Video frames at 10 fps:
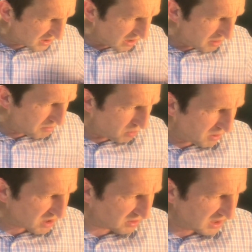
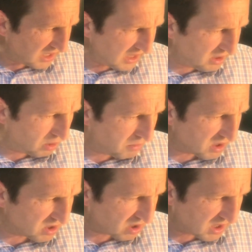
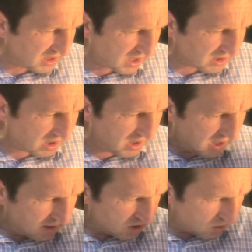hanata.
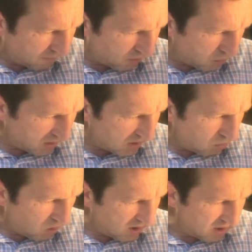So far we did
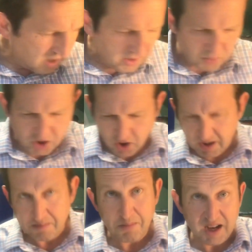one
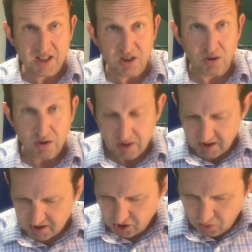regarding Meiser
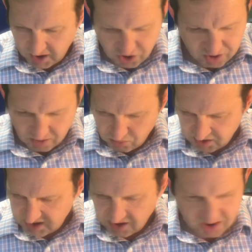is the question. We'll
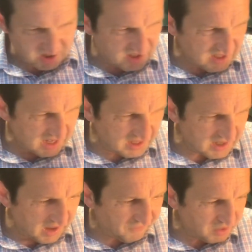see there's a second
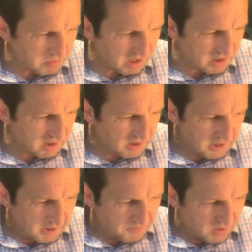nafkamina,
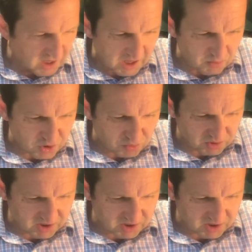uh, which we'll